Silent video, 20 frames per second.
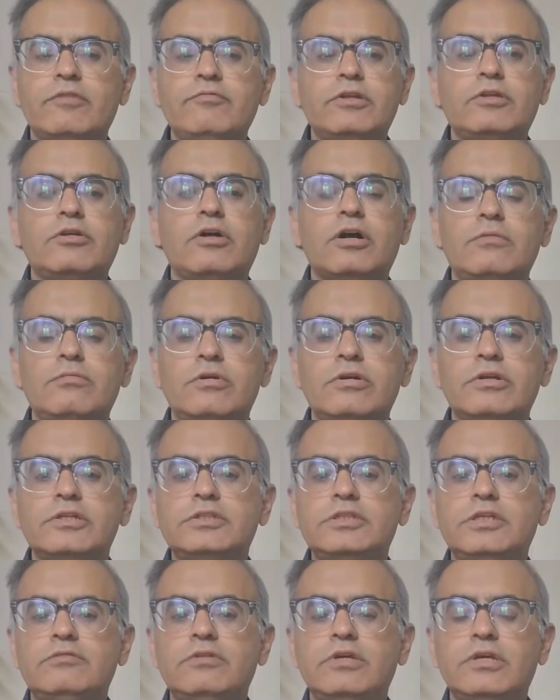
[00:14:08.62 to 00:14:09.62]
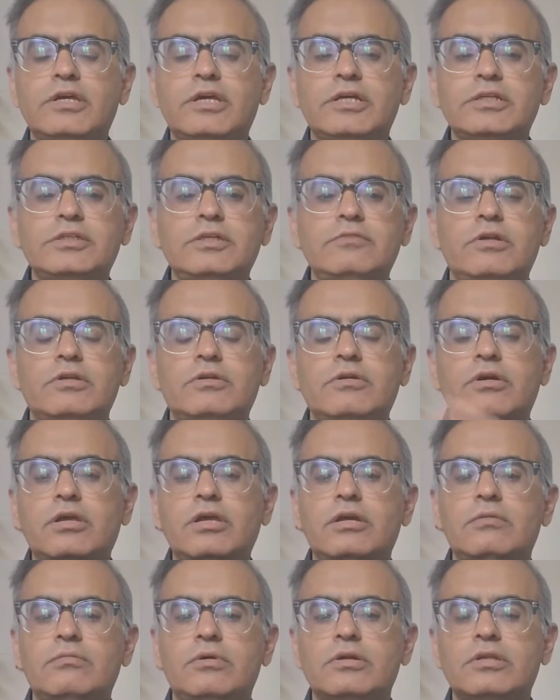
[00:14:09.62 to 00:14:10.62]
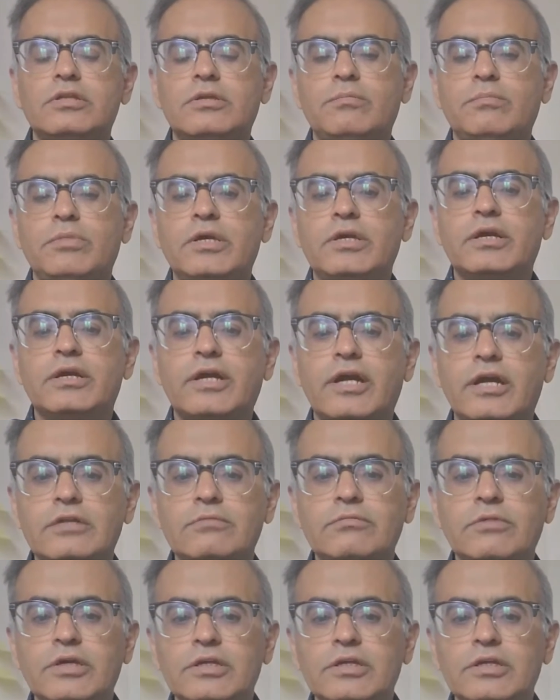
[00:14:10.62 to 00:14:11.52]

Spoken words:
we talk about receiving cases, we're talking about the big academic